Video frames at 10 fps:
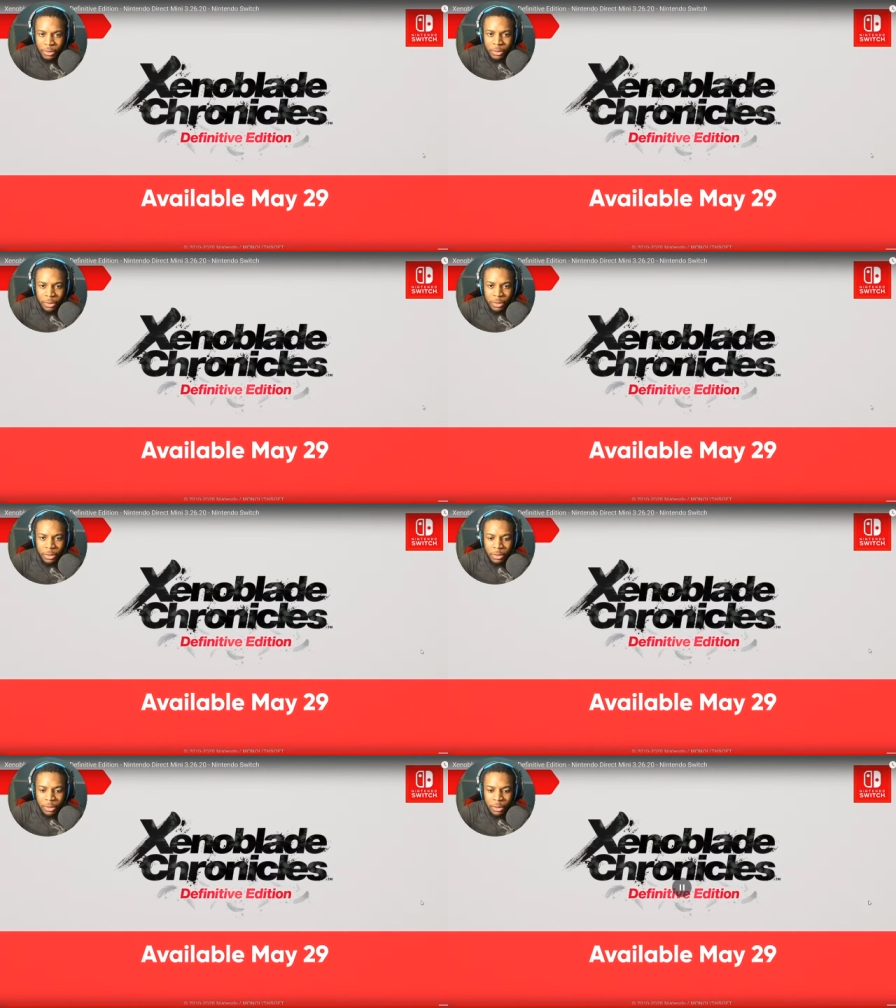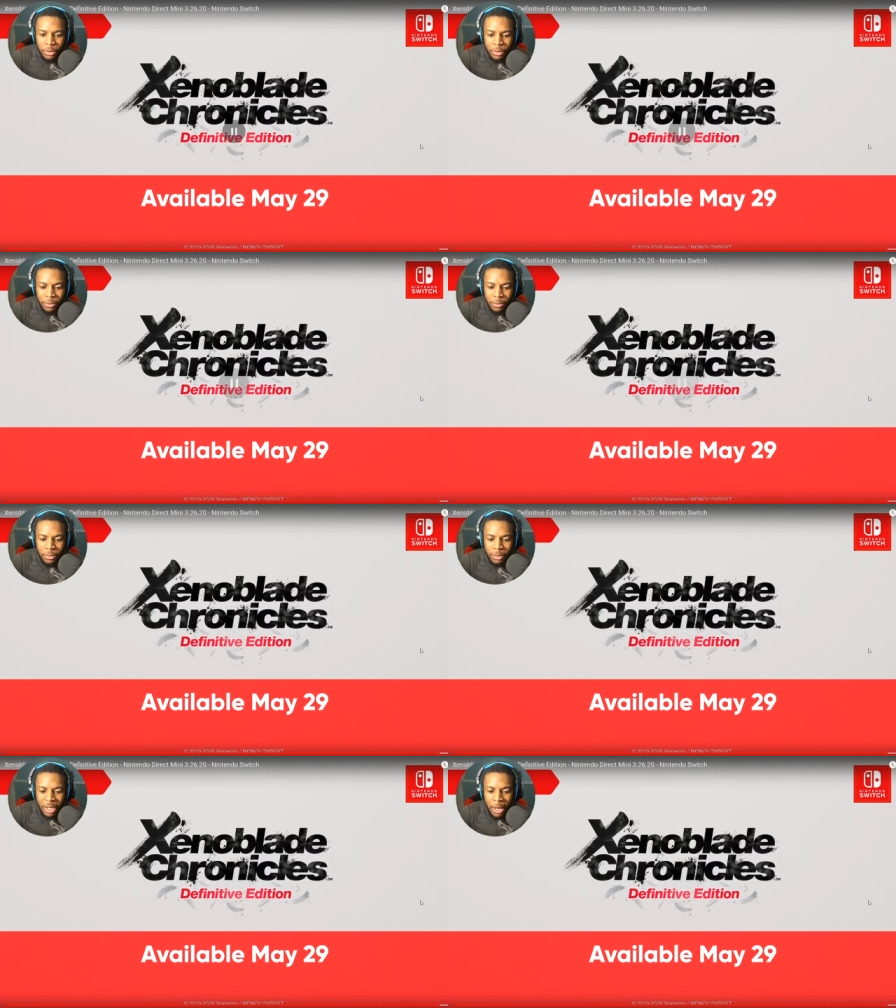Also coming.
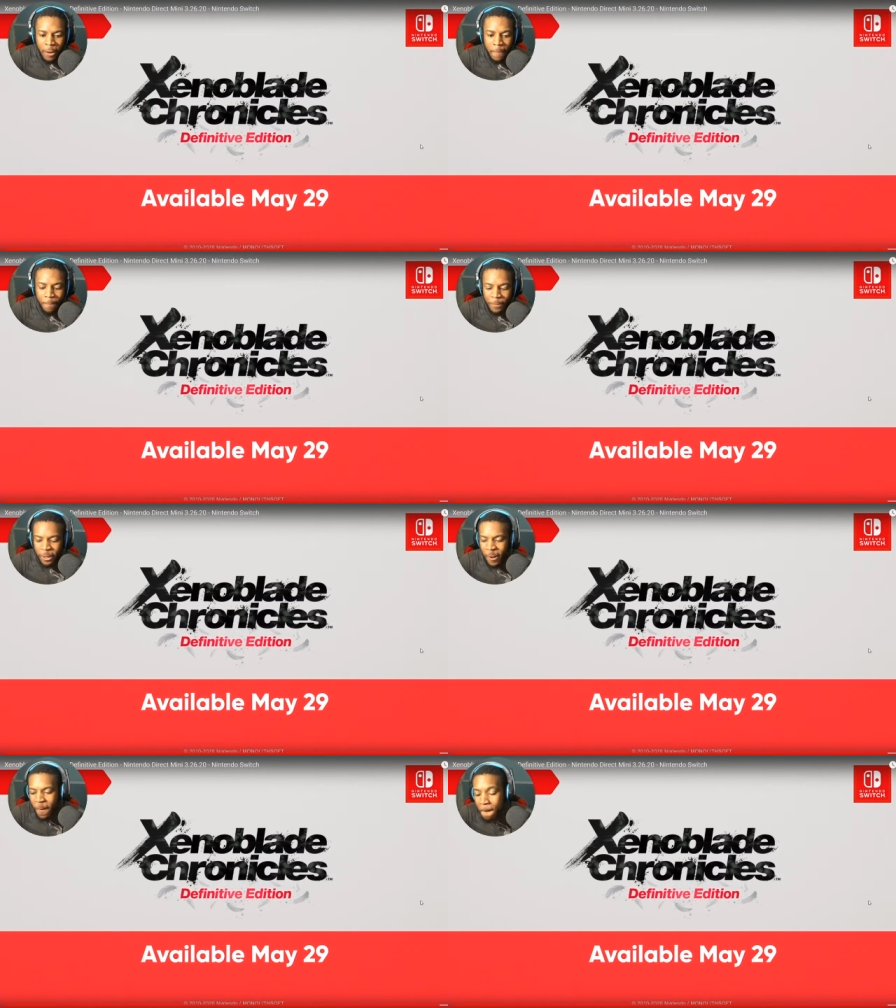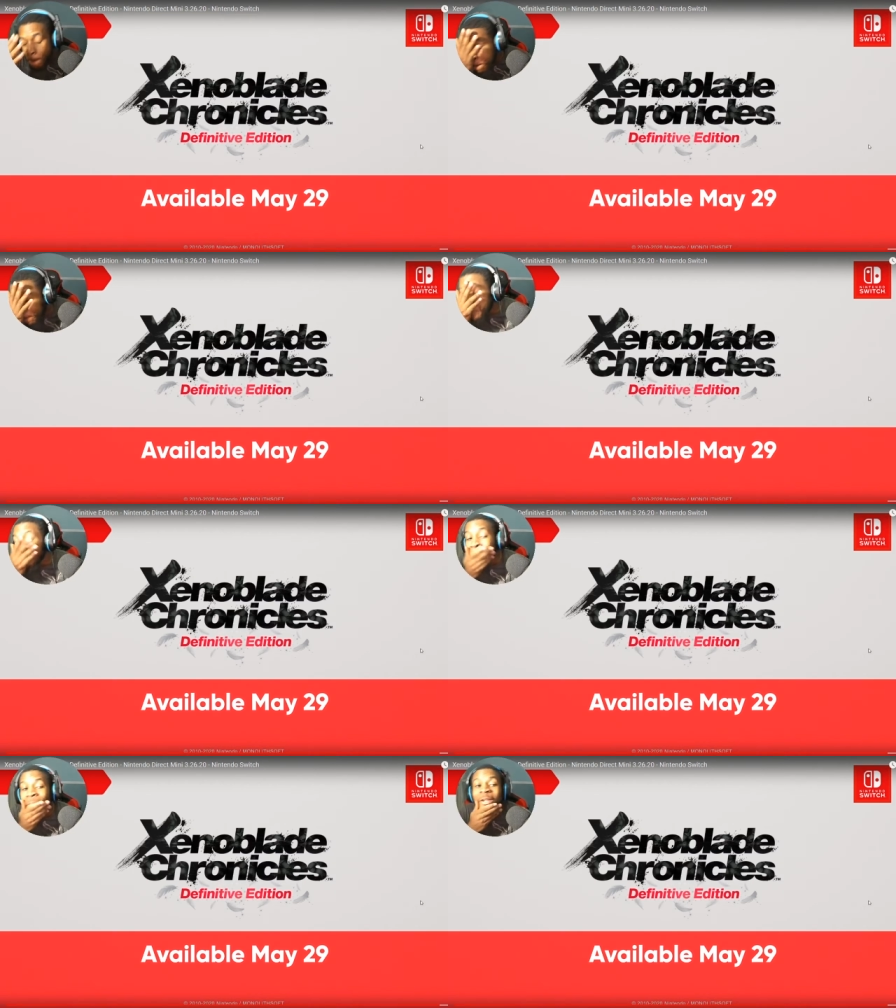Damn, you know,
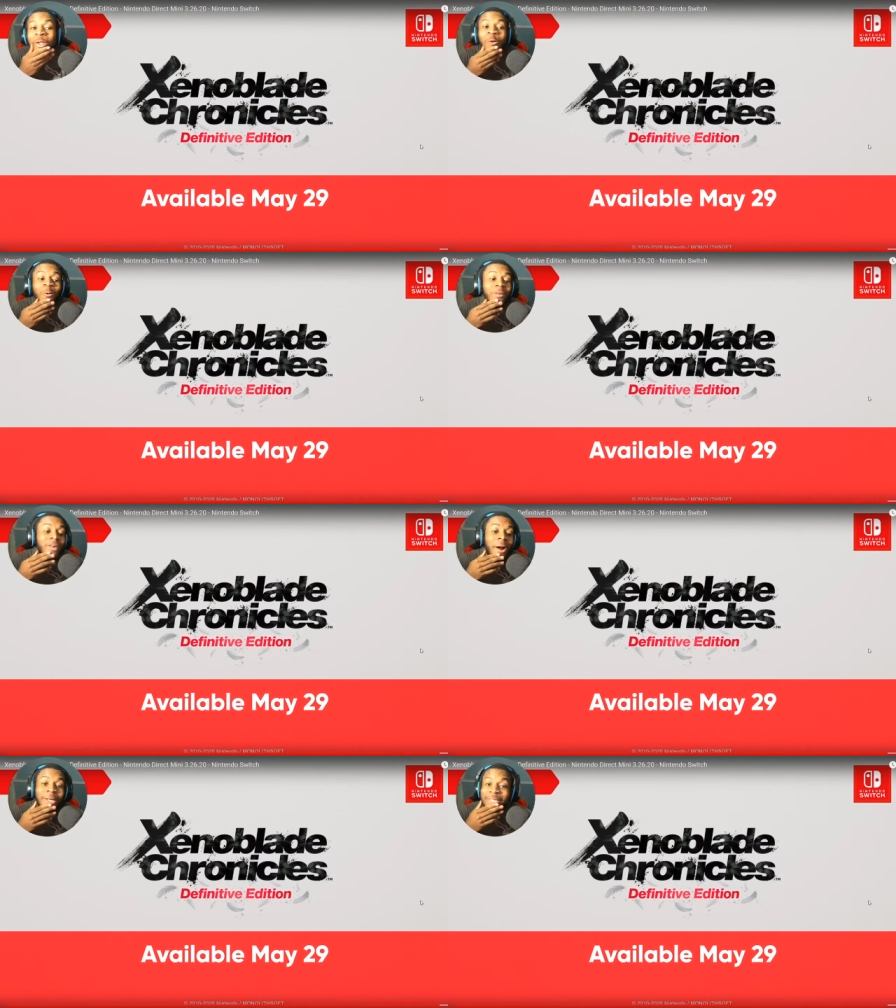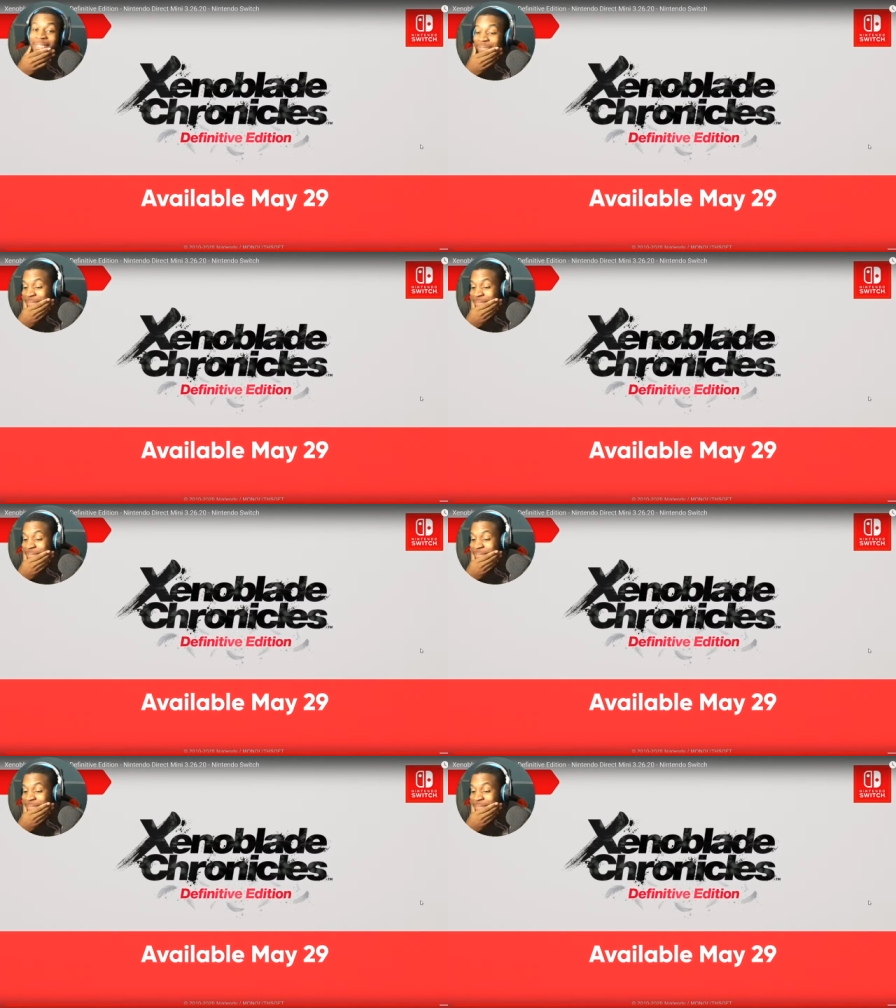the coronavirus, you know,